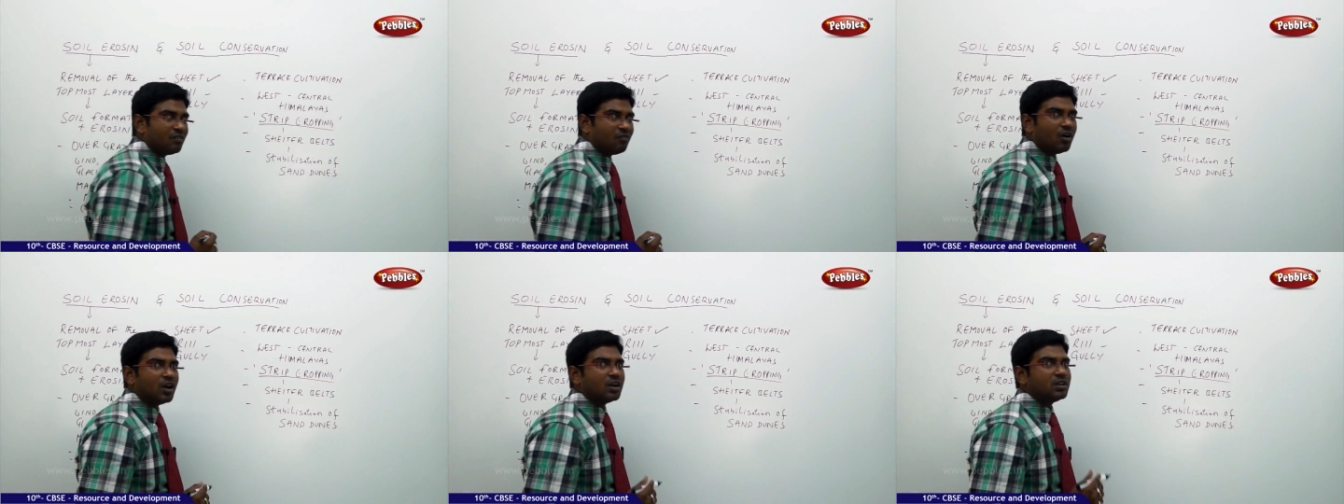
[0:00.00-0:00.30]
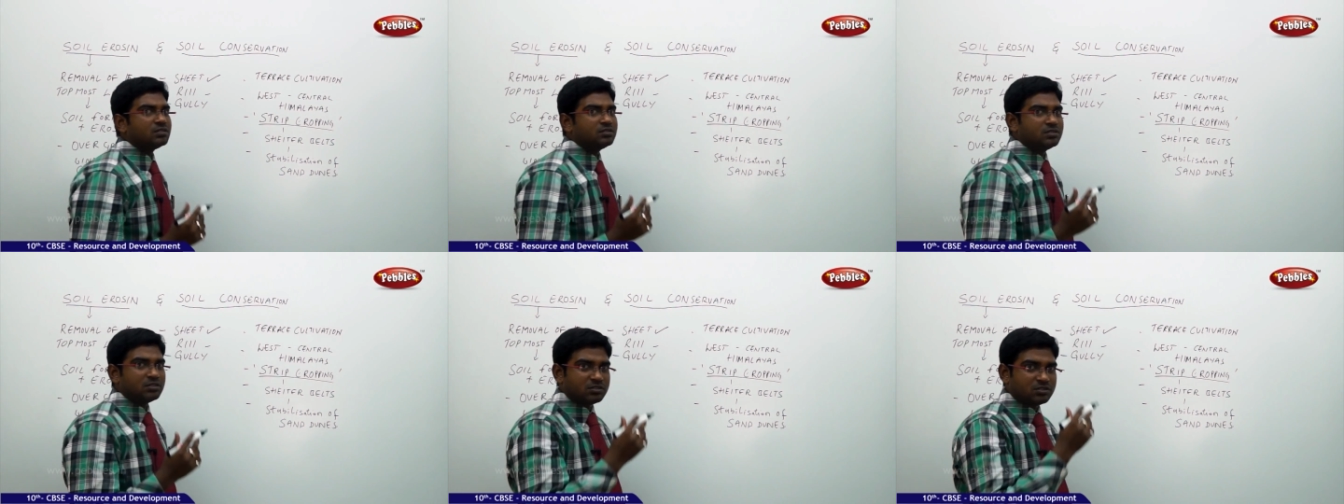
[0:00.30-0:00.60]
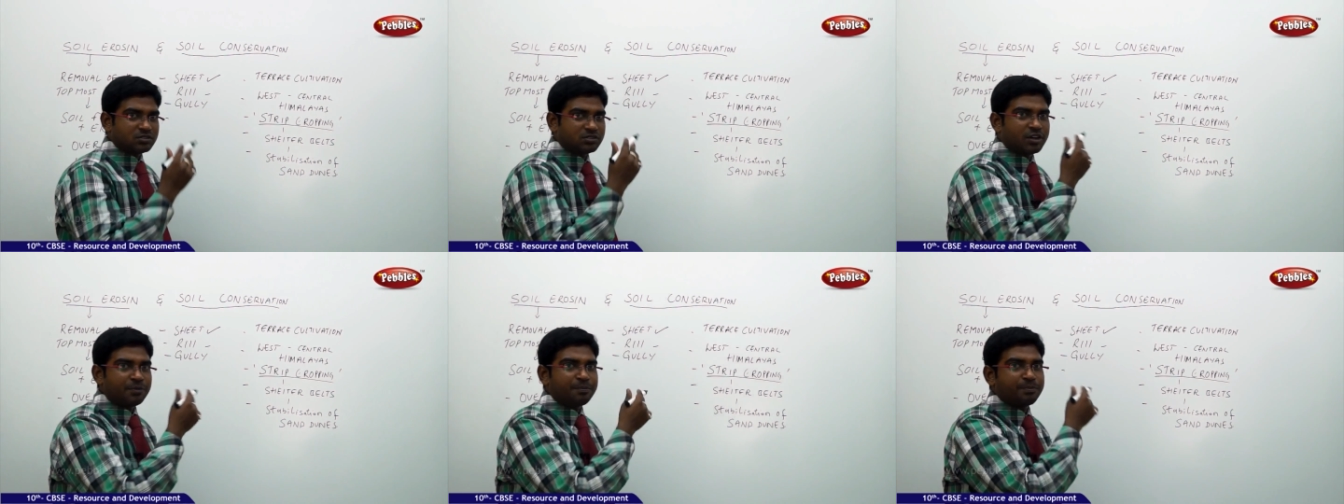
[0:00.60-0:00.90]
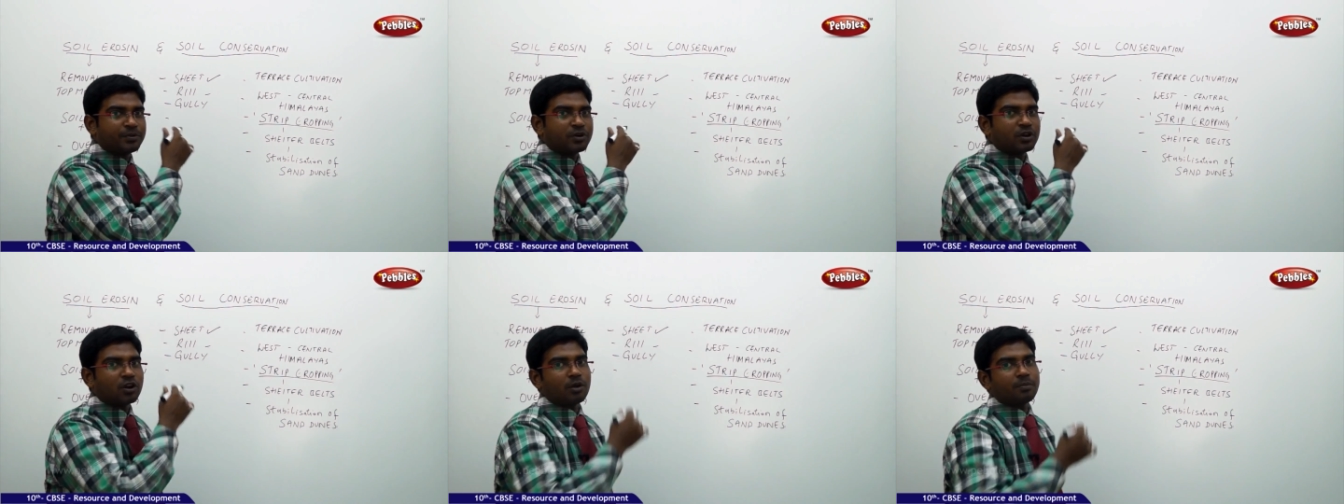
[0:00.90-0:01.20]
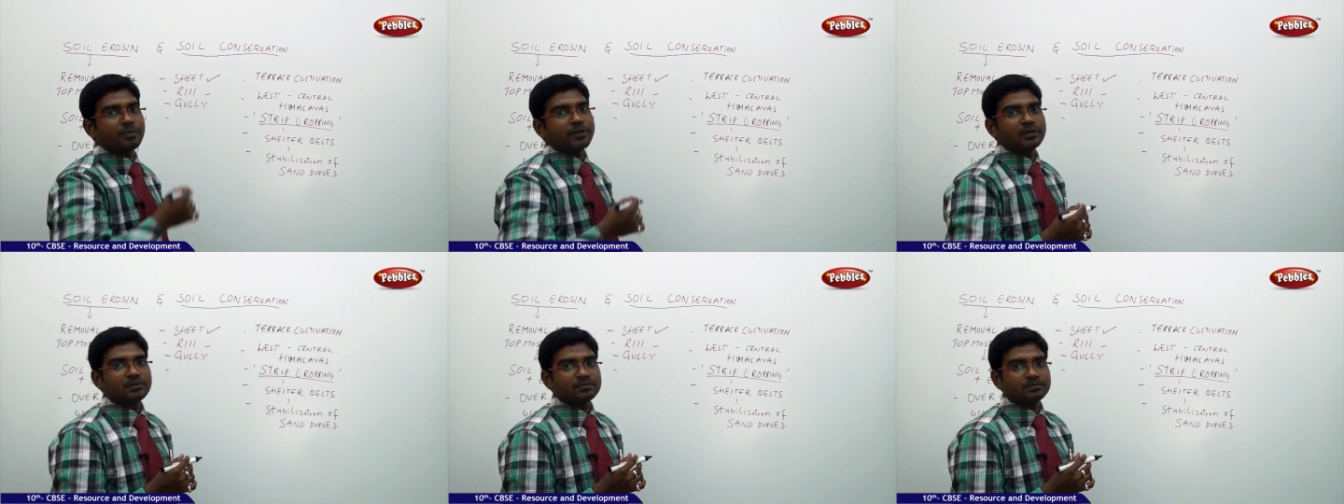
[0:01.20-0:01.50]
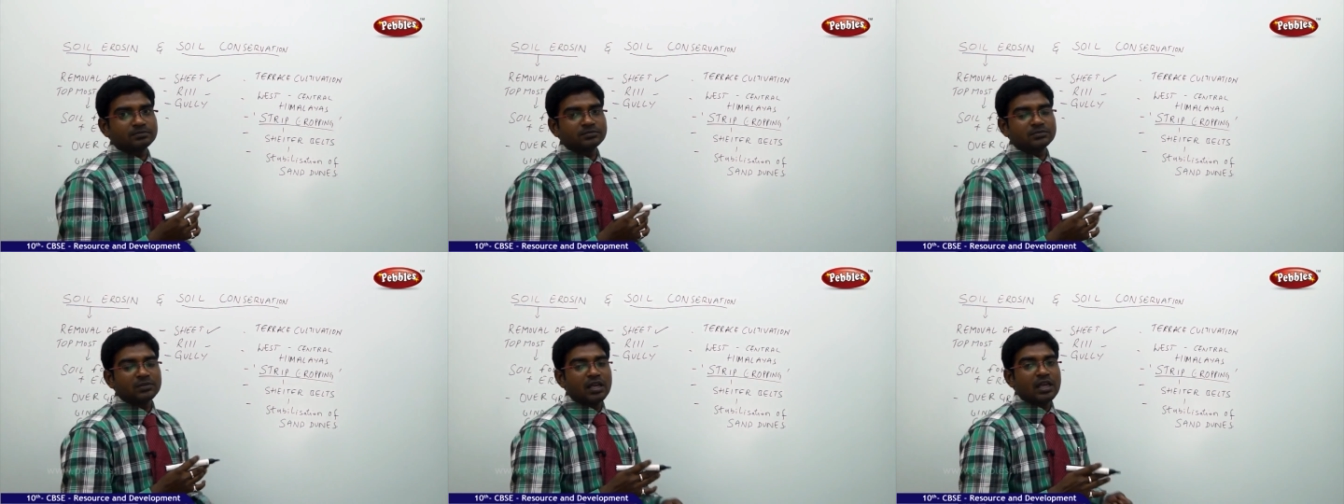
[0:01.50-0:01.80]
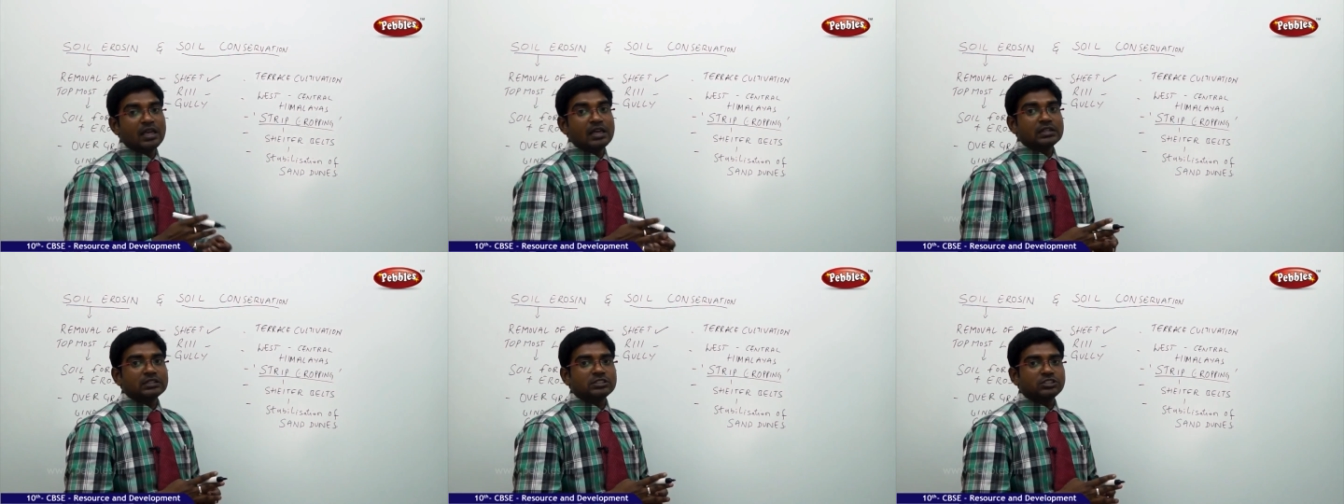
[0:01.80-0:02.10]
What is this strip cropping?
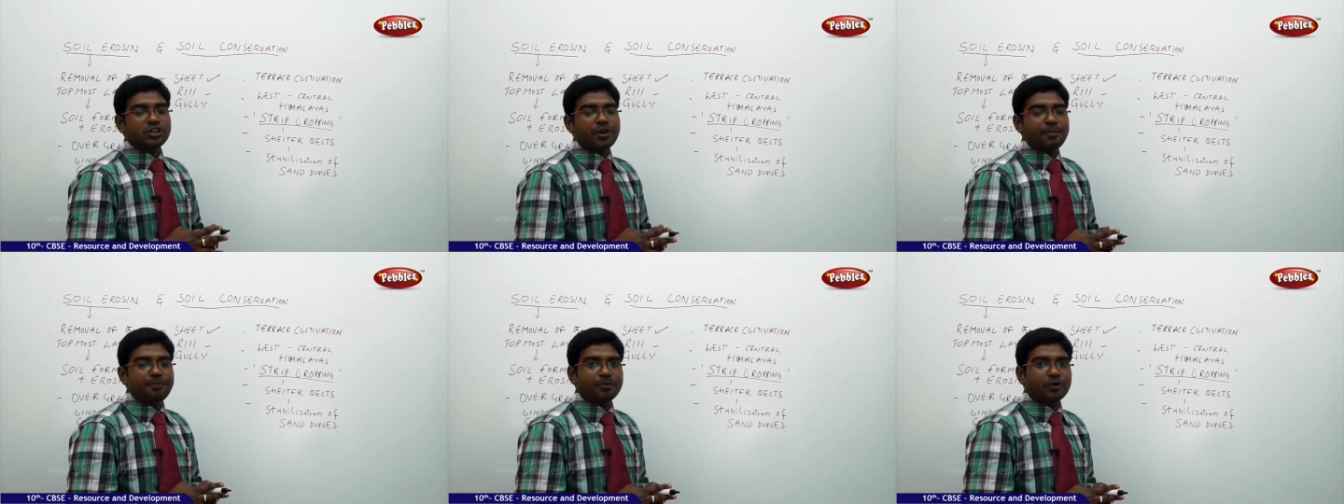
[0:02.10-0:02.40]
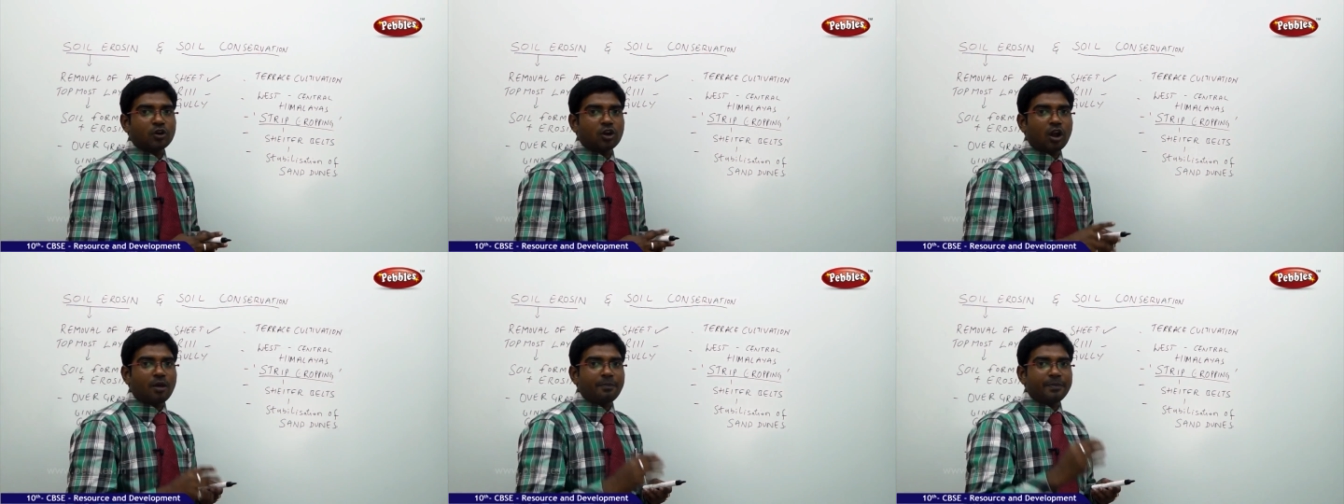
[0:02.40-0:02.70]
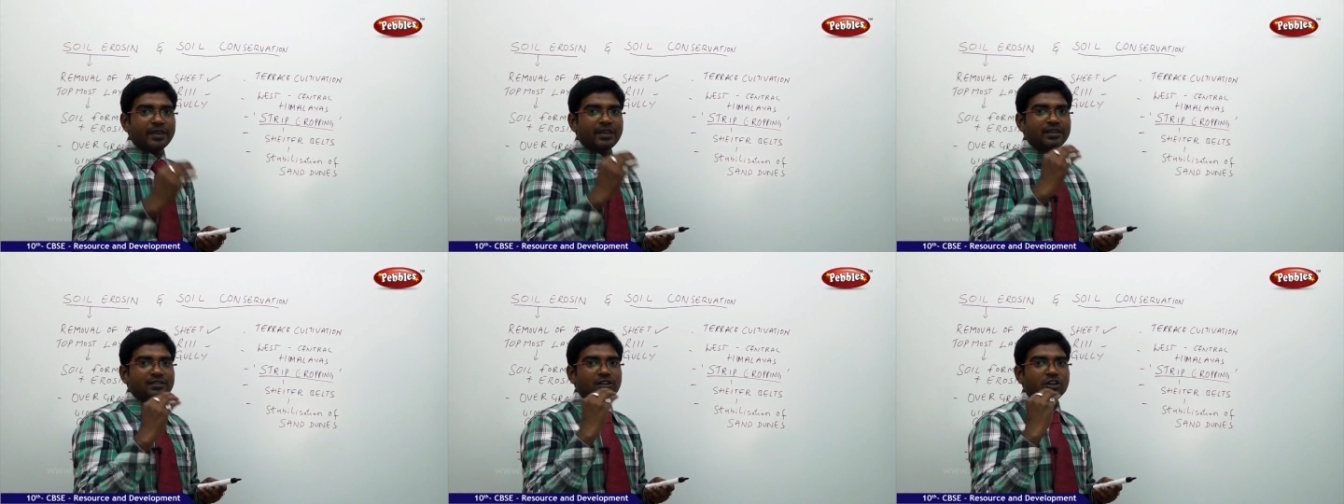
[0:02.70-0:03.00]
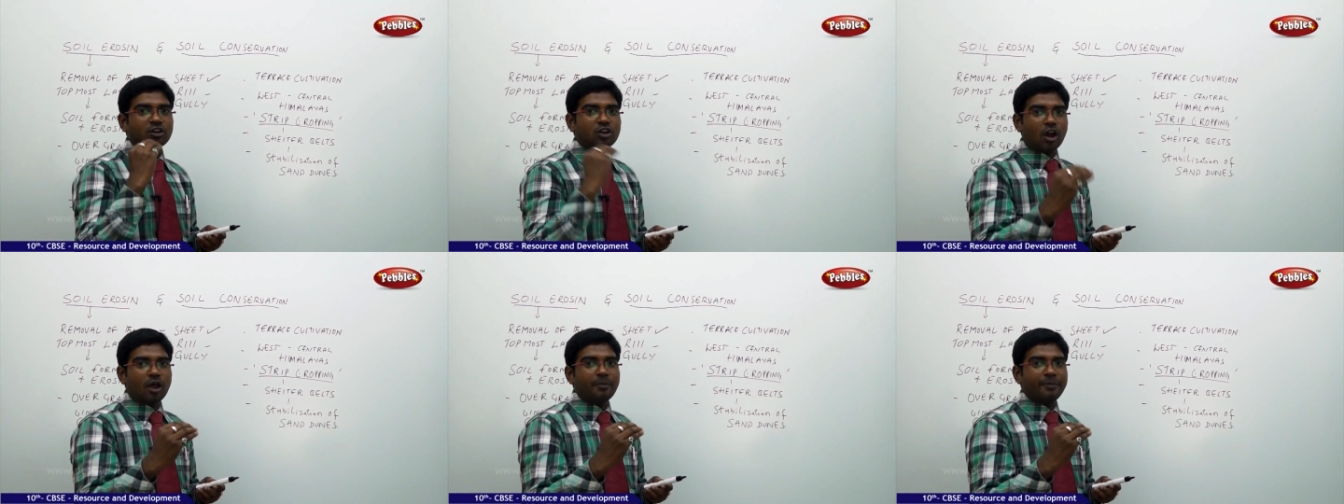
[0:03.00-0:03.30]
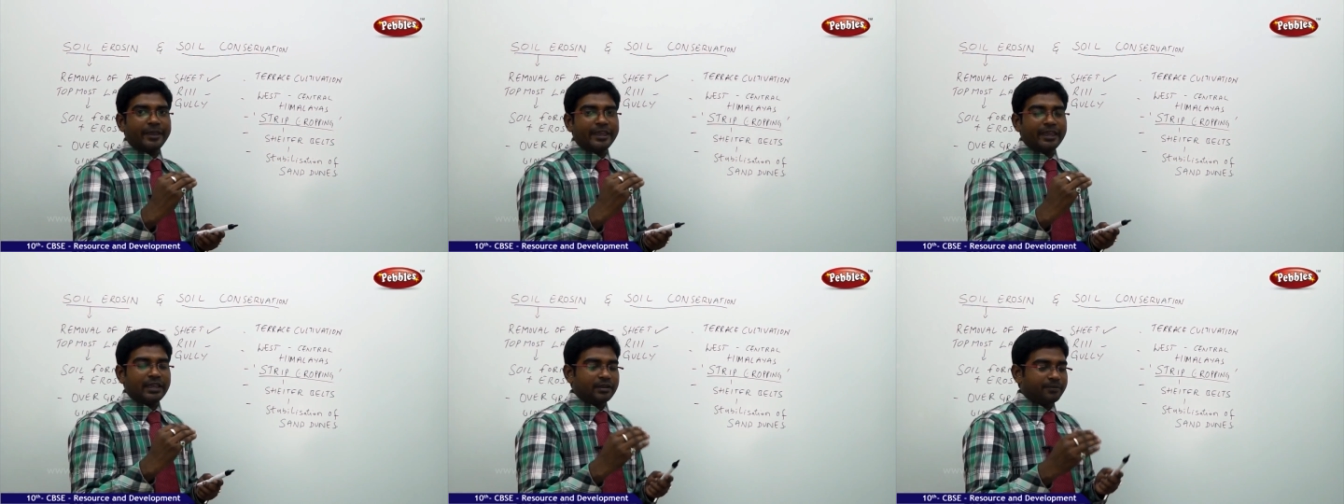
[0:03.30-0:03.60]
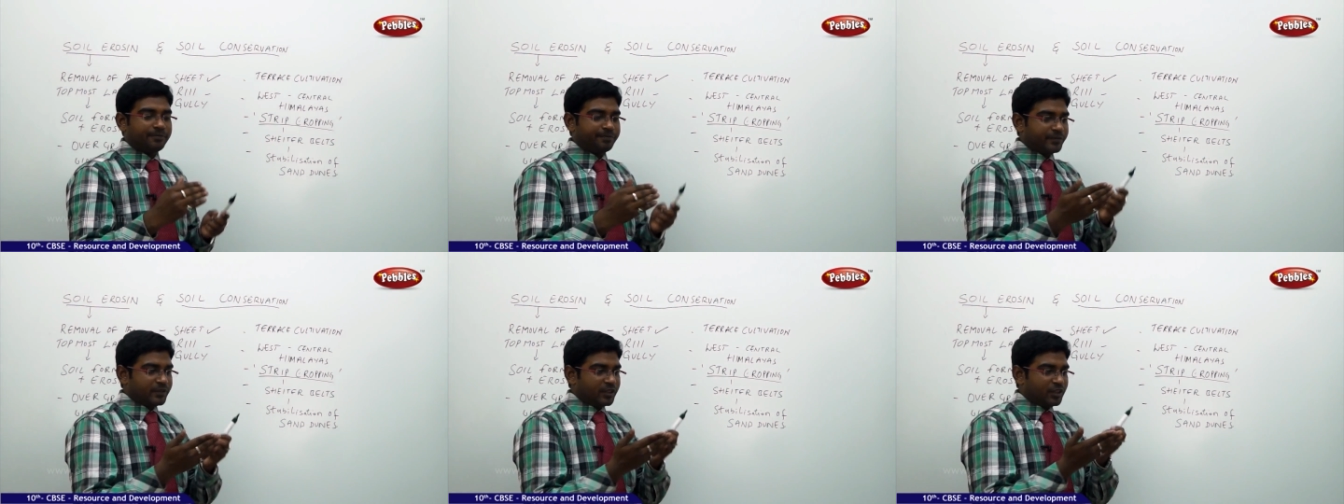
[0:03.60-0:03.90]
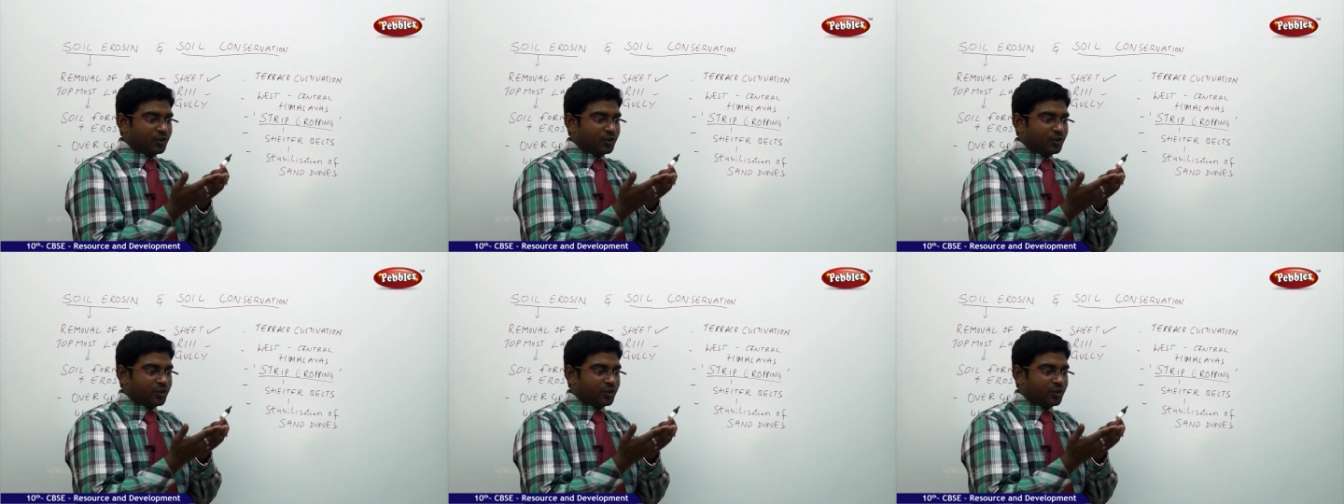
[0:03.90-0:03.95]
Strip cropping is a cropping